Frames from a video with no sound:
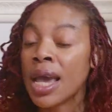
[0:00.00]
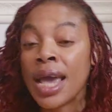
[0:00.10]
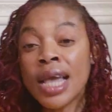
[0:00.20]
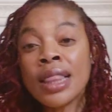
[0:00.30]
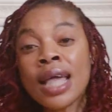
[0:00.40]

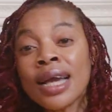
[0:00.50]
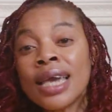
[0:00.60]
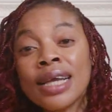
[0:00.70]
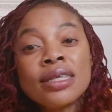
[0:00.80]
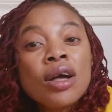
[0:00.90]
In that
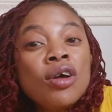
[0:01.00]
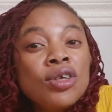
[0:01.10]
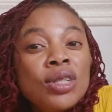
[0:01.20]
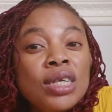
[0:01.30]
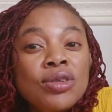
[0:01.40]
case, all
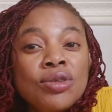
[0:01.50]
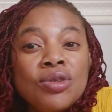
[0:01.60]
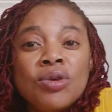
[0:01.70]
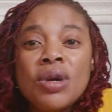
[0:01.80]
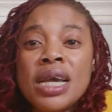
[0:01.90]
you need to
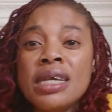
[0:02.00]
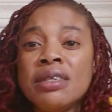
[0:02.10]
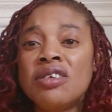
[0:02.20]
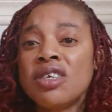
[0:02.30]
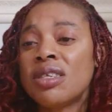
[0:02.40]
do
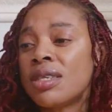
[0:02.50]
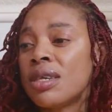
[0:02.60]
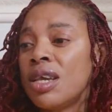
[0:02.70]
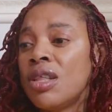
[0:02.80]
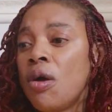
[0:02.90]
is just,
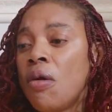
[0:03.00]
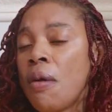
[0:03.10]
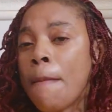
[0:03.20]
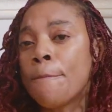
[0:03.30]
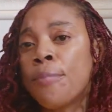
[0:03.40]
you
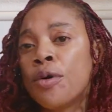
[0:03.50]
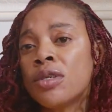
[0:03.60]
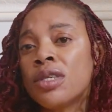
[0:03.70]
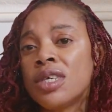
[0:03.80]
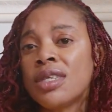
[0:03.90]
know,
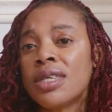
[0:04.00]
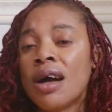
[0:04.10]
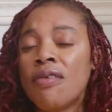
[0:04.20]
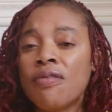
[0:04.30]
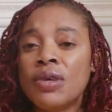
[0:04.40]
boost
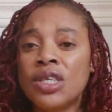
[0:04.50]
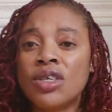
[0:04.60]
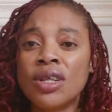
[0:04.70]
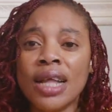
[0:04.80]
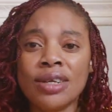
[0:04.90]
yourself with
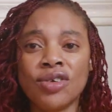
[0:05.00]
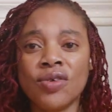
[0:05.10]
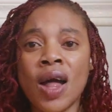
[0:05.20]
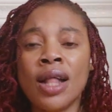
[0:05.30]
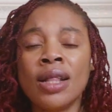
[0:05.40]
your
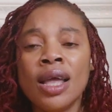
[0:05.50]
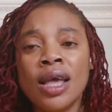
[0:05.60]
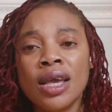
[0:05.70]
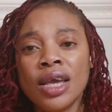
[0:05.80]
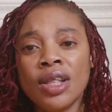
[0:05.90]
natural,
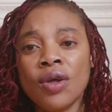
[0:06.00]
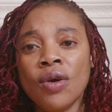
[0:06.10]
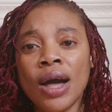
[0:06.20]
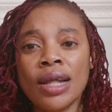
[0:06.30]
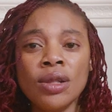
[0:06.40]
you know,
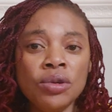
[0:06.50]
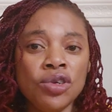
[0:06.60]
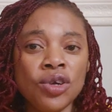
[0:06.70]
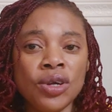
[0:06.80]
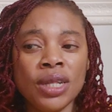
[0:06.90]

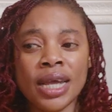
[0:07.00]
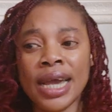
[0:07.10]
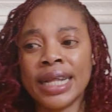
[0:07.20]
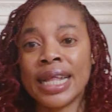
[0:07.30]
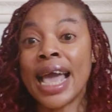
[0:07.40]
lotion
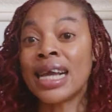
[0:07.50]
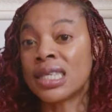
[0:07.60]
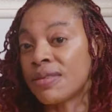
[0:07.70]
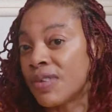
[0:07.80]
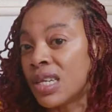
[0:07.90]
and
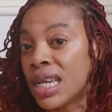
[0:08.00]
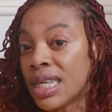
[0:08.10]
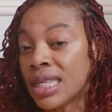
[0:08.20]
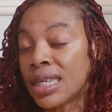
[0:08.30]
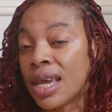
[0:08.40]

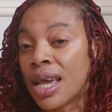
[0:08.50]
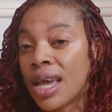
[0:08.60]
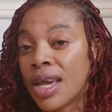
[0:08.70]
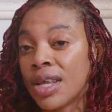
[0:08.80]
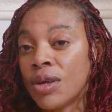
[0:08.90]
exfoliate,
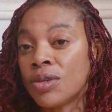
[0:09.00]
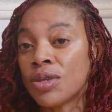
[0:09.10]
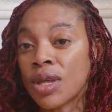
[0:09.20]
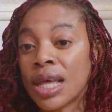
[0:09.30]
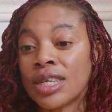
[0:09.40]
you know,
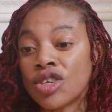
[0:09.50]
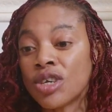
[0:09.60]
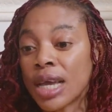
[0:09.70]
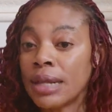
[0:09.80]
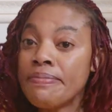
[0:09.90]
so that you
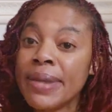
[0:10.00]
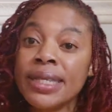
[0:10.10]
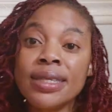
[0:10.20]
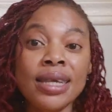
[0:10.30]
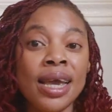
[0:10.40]
can
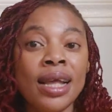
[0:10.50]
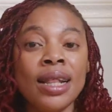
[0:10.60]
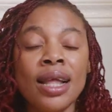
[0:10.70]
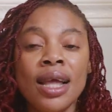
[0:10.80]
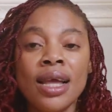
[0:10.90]
maintain